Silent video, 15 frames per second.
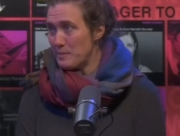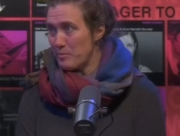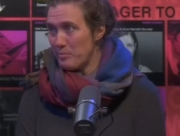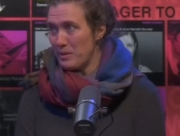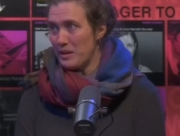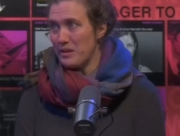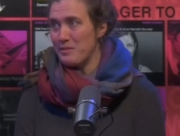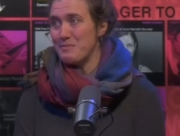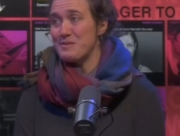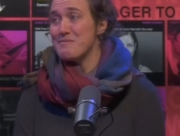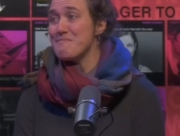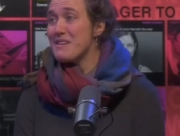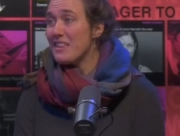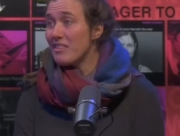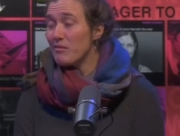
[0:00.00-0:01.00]
Putnam
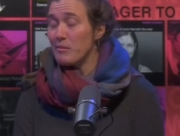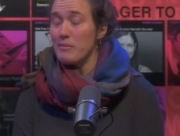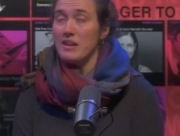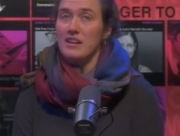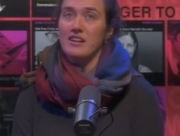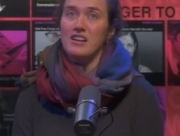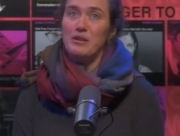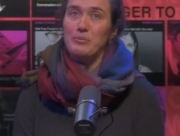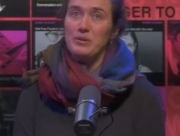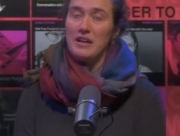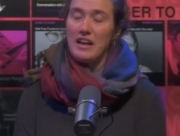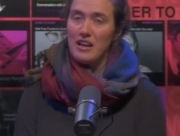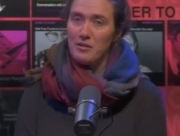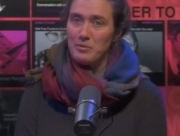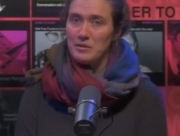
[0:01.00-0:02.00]
Smith. We made a couple
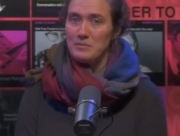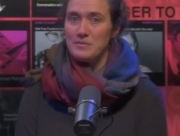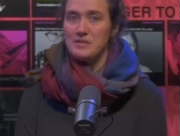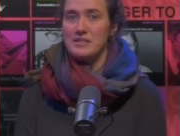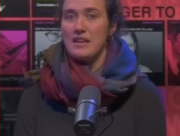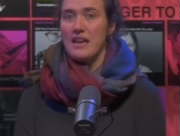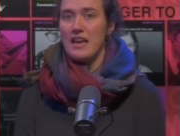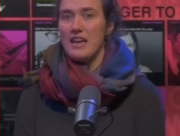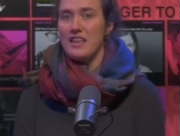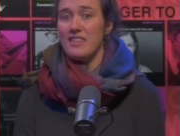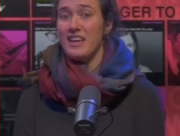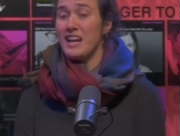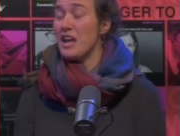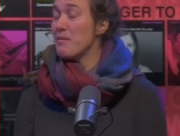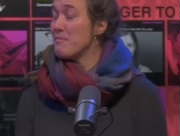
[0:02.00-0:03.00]
albums, and
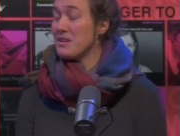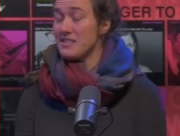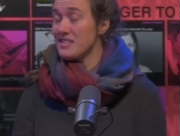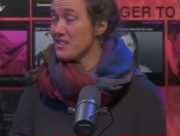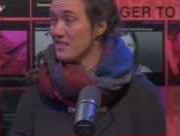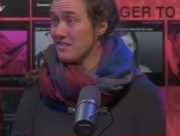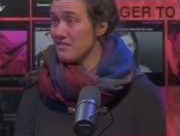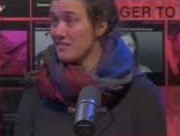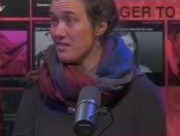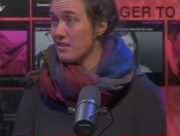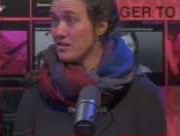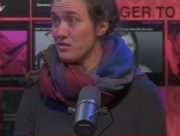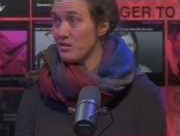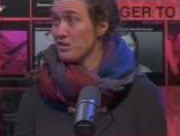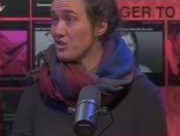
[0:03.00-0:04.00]
then I missed the
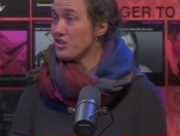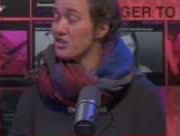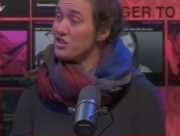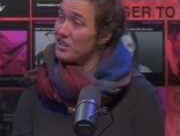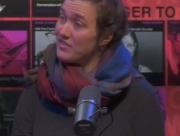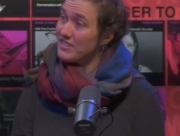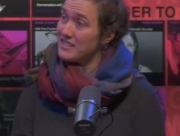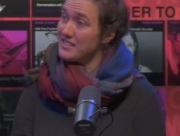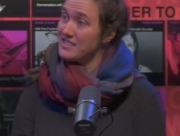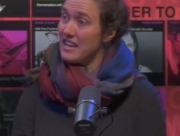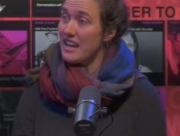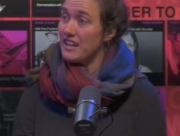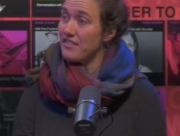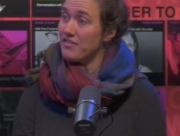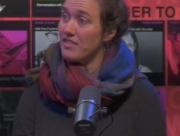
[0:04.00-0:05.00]
social service
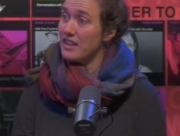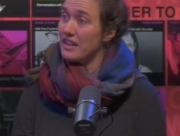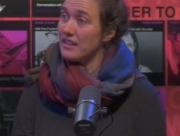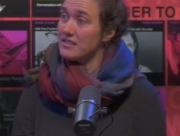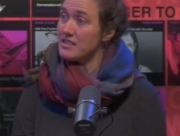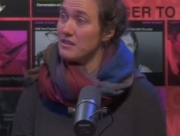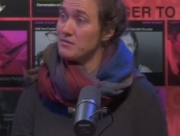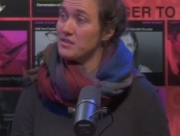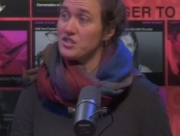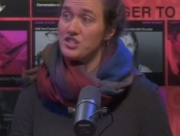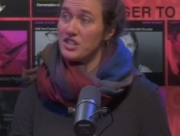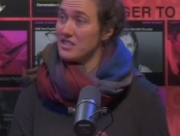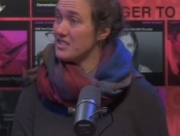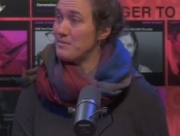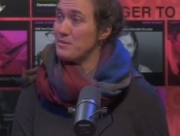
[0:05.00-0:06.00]
side of things. I was
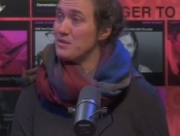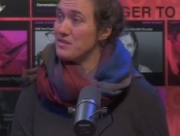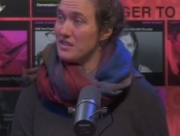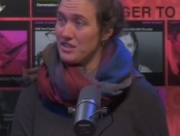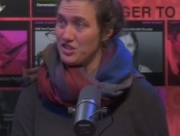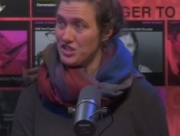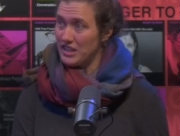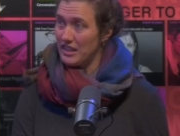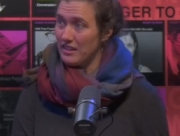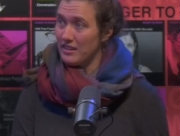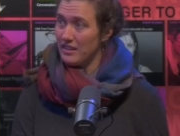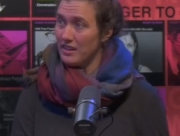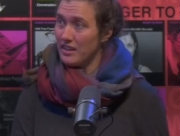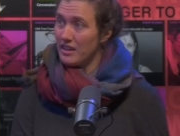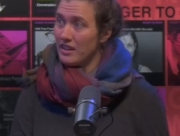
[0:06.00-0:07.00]
just a musician.
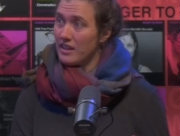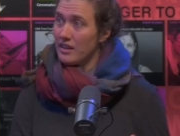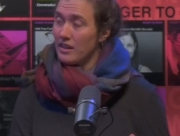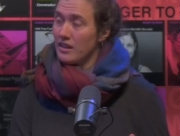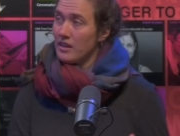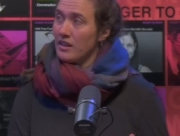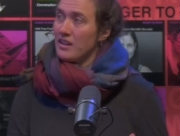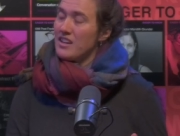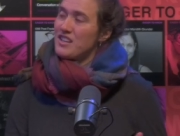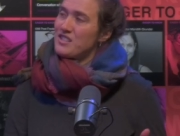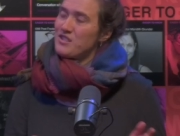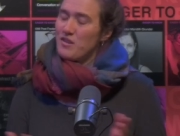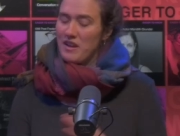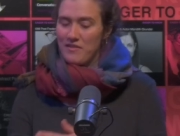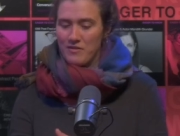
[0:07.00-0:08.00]
Okay.
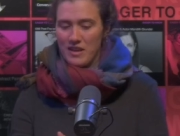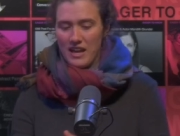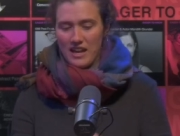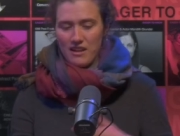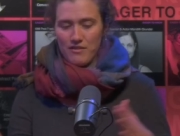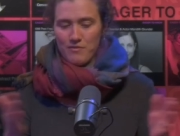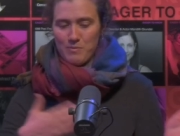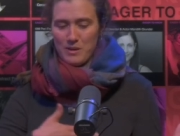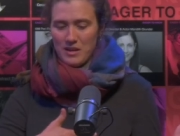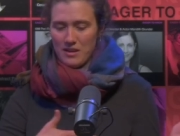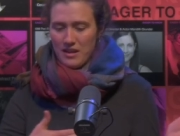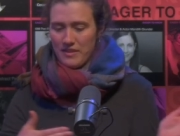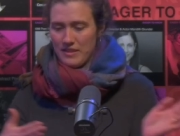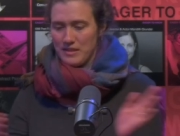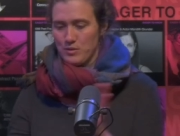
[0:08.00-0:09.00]
So I've kind of been
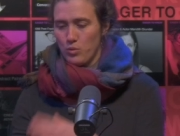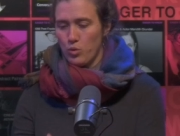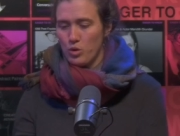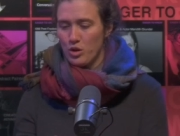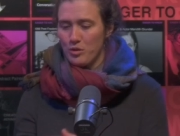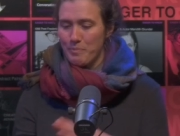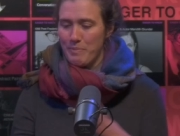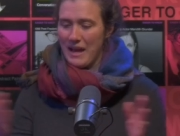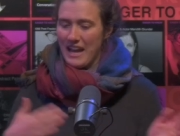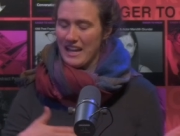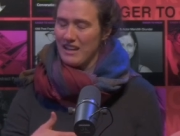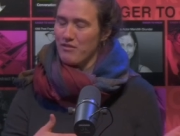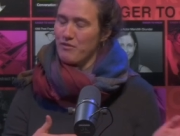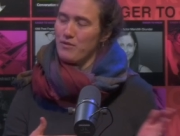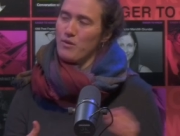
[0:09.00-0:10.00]
on this
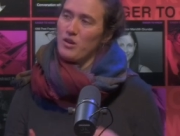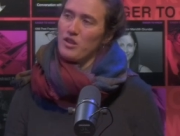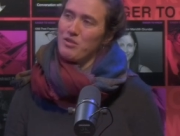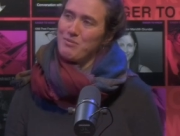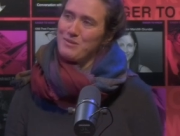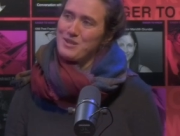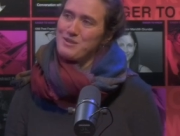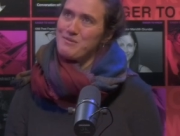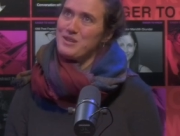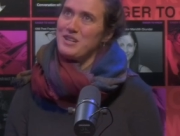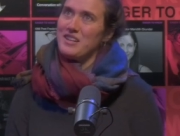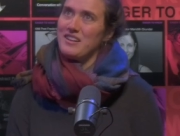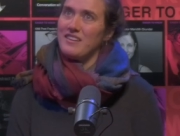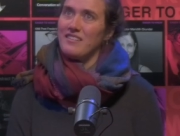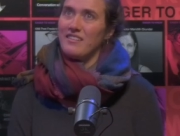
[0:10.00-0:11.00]
back and forth
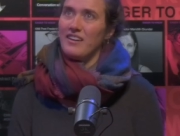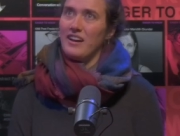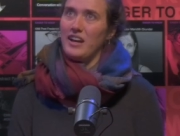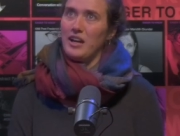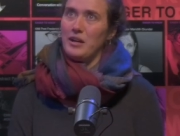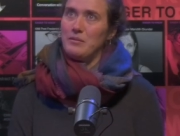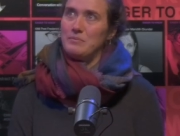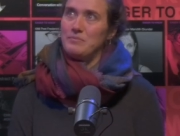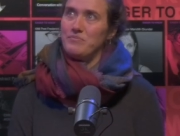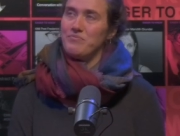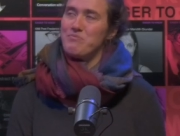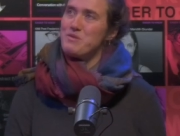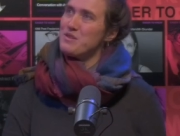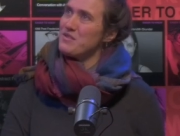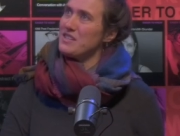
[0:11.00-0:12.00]
between um,
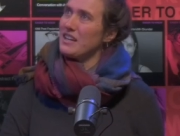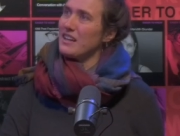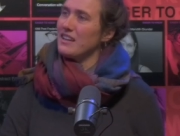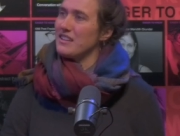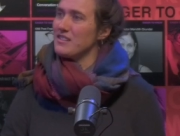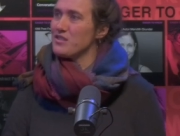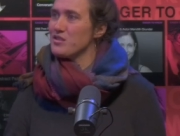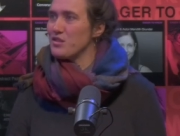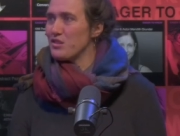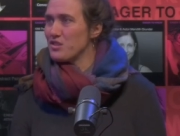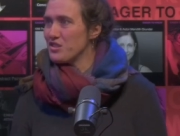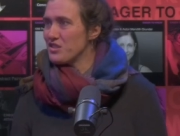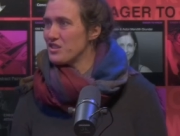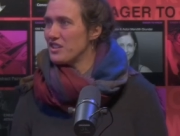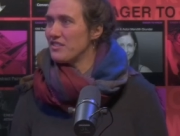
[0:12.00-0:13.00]
music and
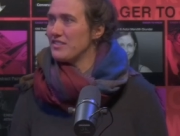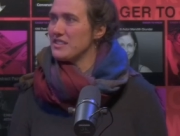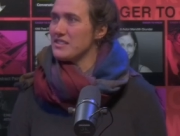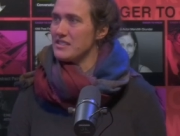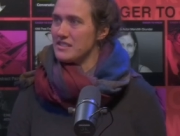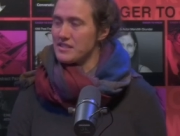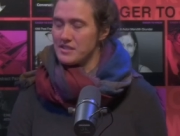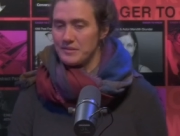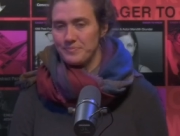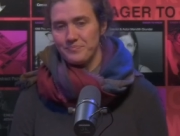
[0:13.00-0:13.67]
social services.